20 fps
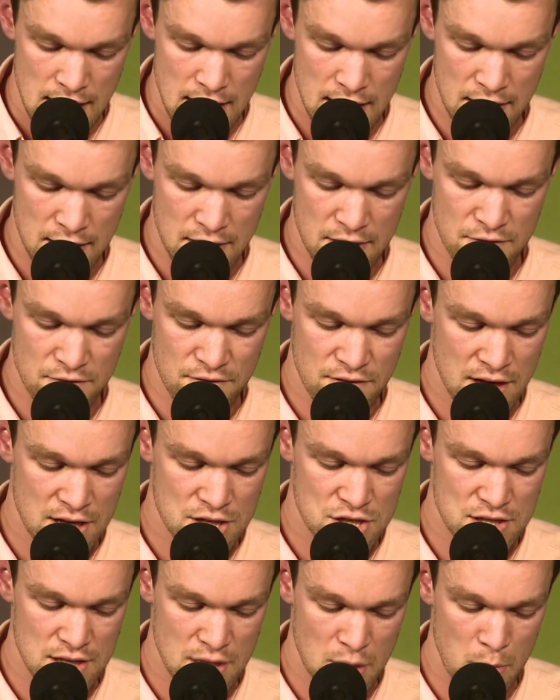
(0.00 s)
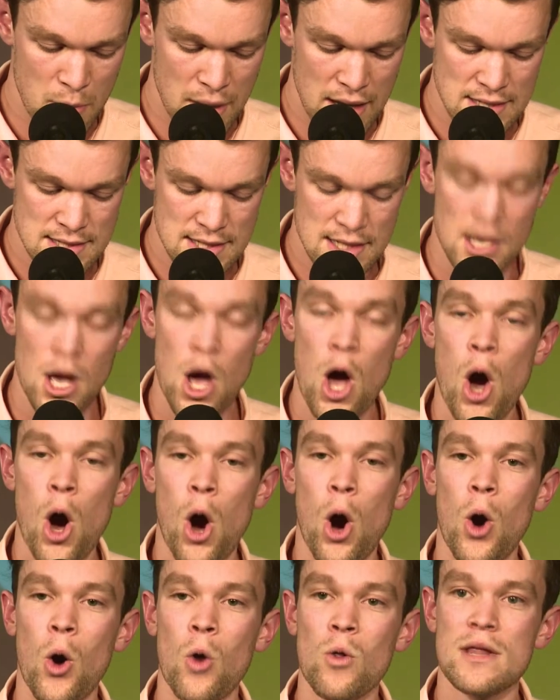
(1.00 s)
and a conviction that a basic
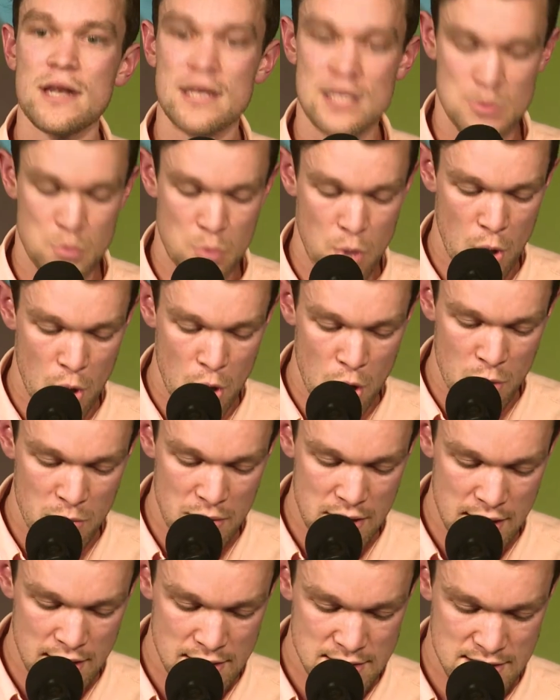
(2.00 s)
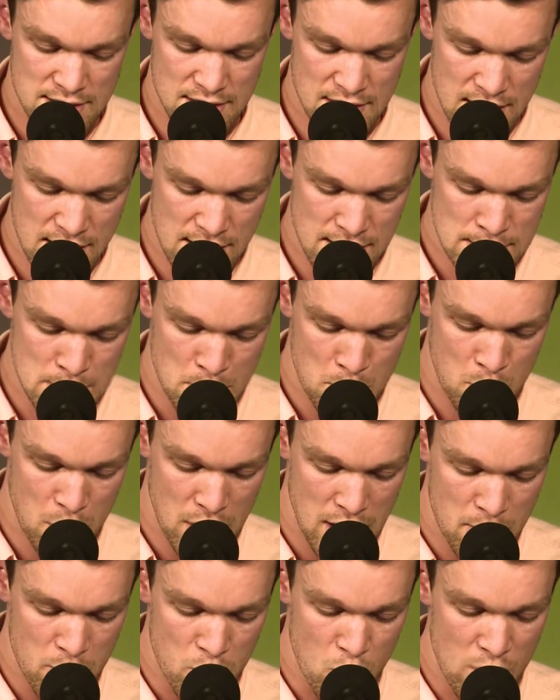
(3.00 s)
holiness permeates things and
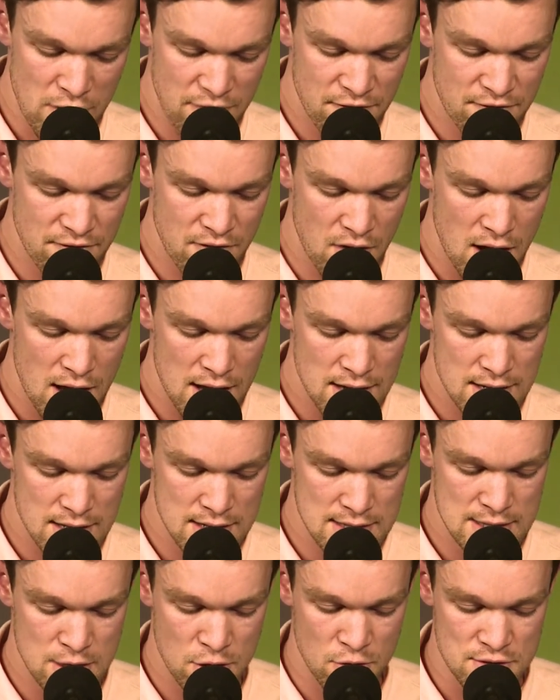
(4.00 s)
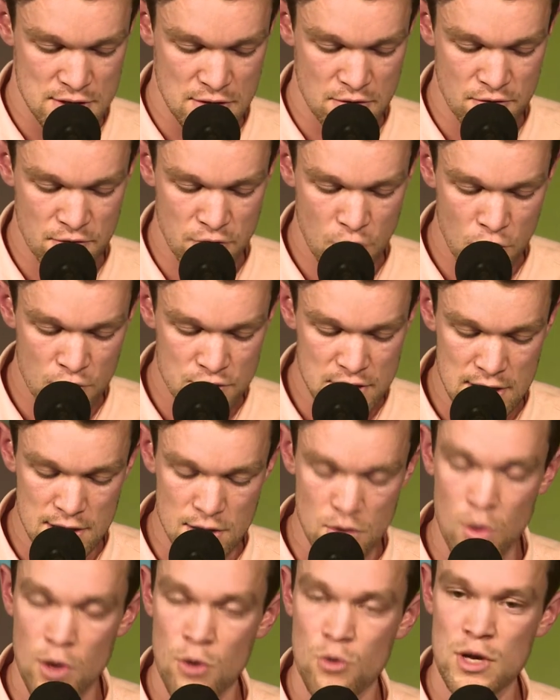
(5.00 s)
people. We find ourselves involved
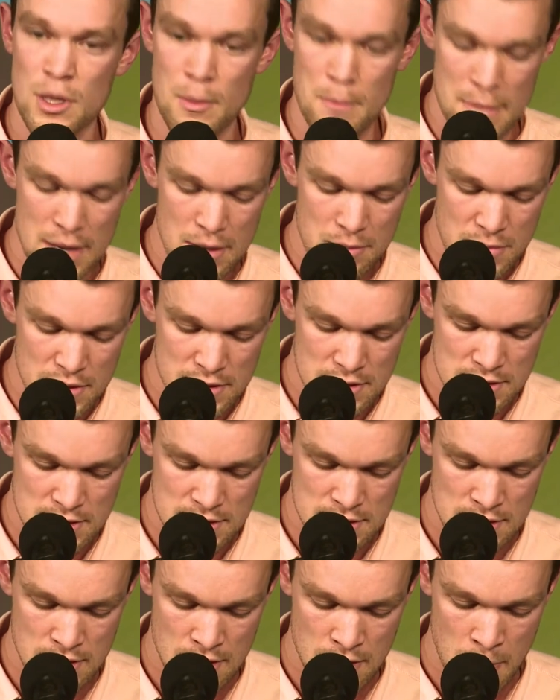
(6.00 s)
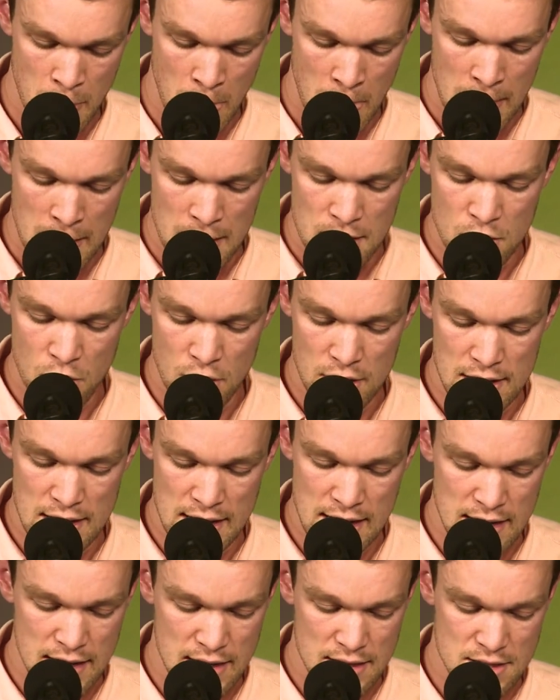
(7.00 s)
in loyal commitments, not
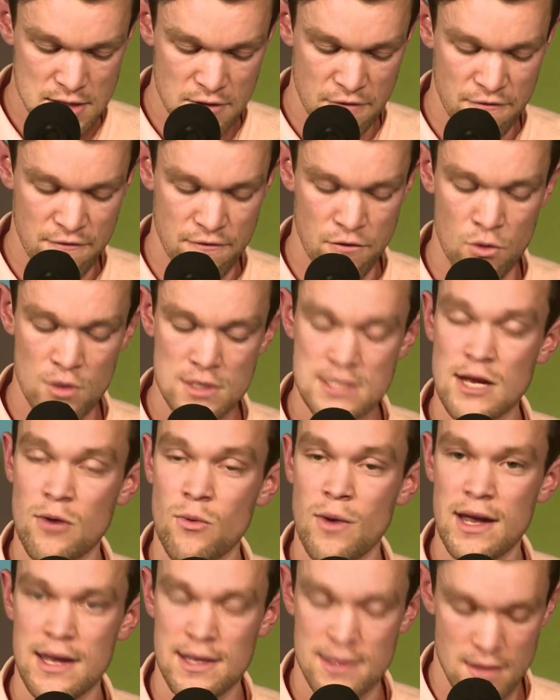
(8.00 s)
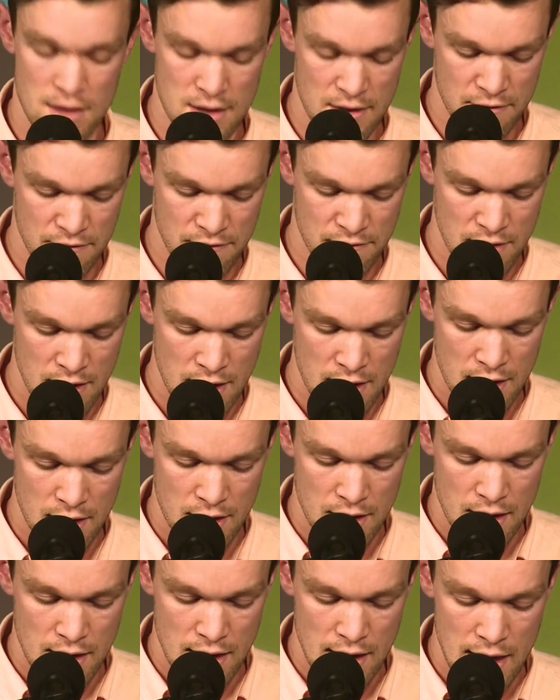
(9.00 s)
needing to force our way in life,
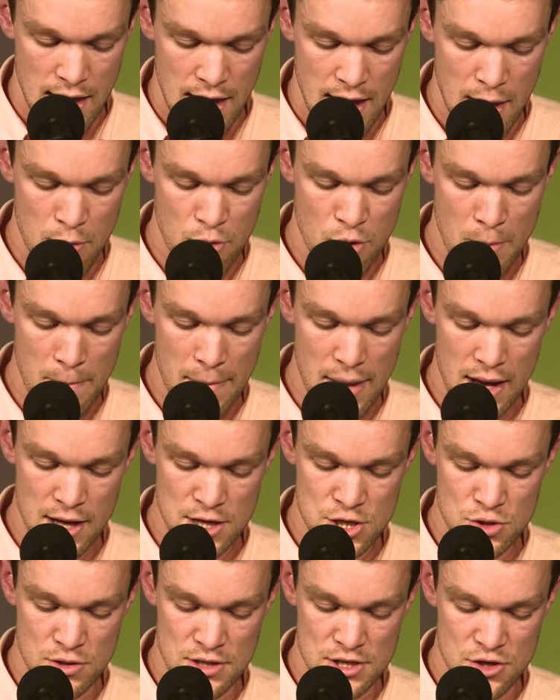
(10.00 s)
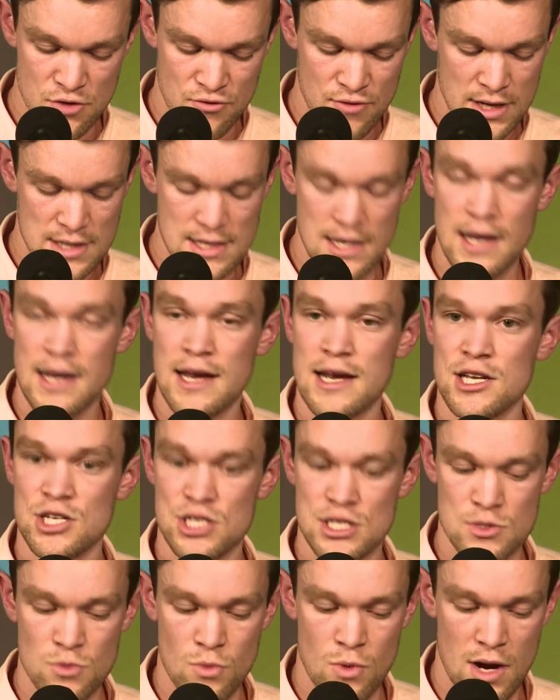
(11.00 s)
able to marshal and direct our
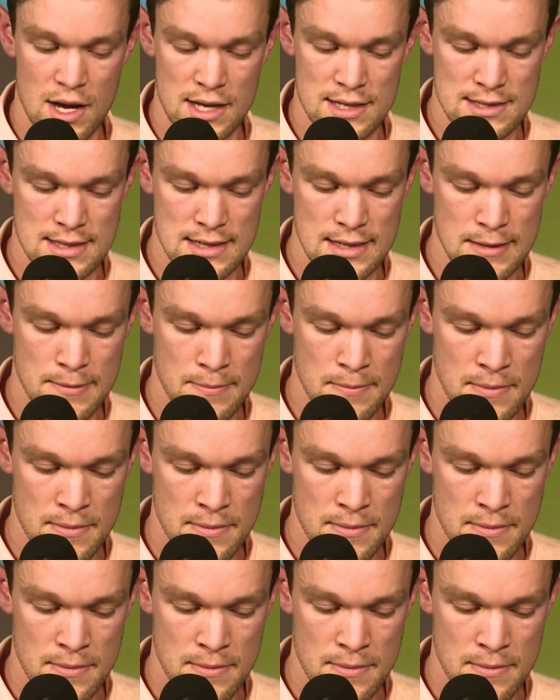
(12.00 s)
energies wisely.